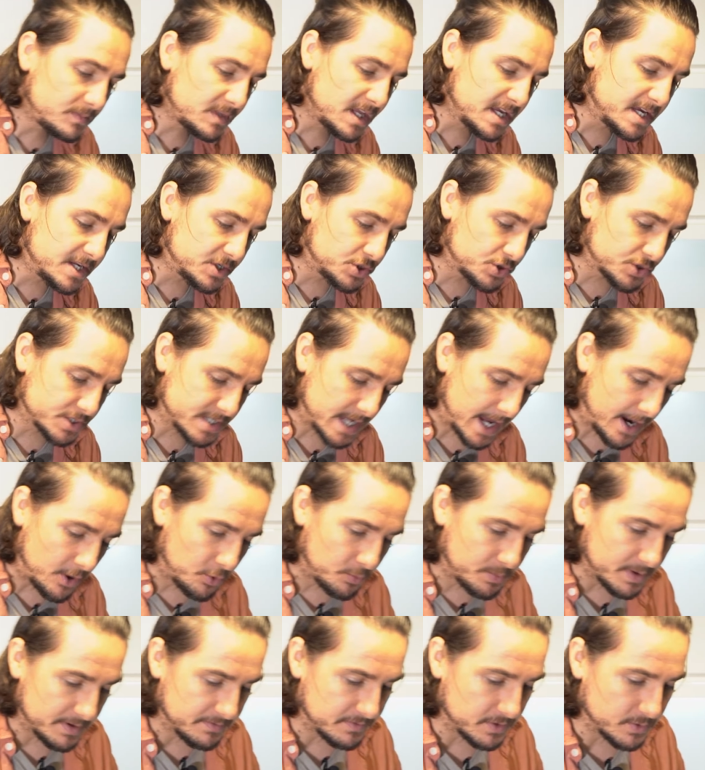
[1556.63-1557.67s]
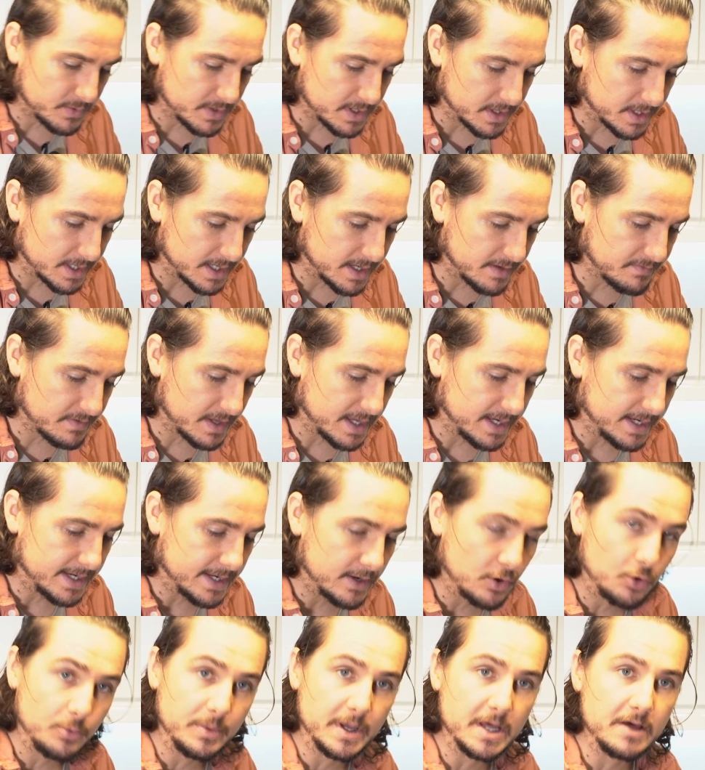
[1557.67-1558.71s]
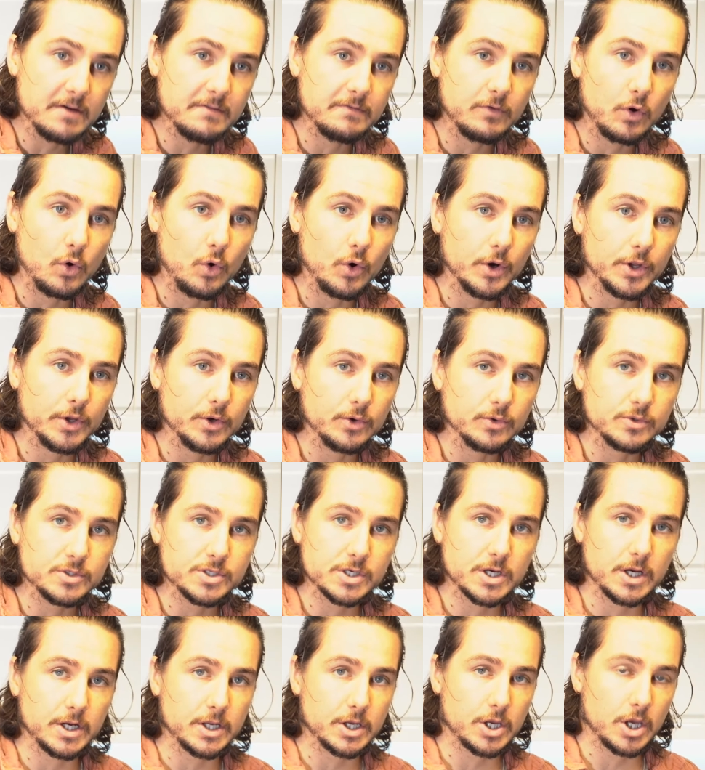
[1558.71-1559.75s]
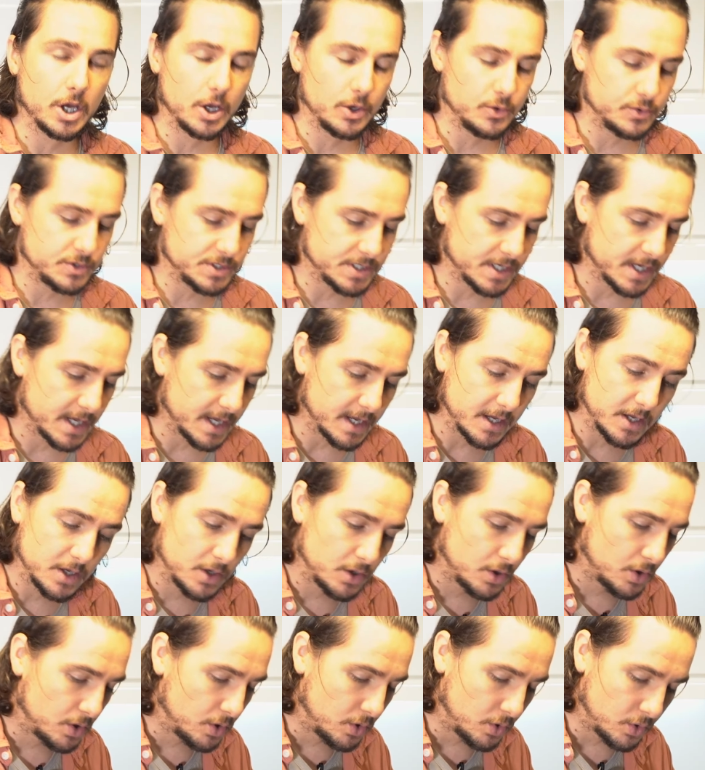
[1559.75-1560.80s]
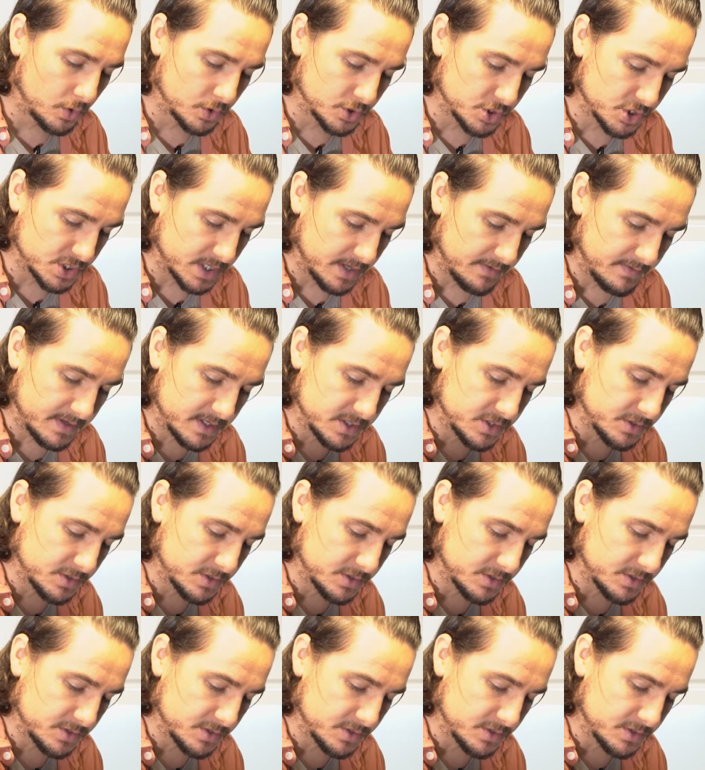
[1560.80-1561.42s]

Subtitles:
It does help if you either give it a little bit of oil to kind of coat it, or just give it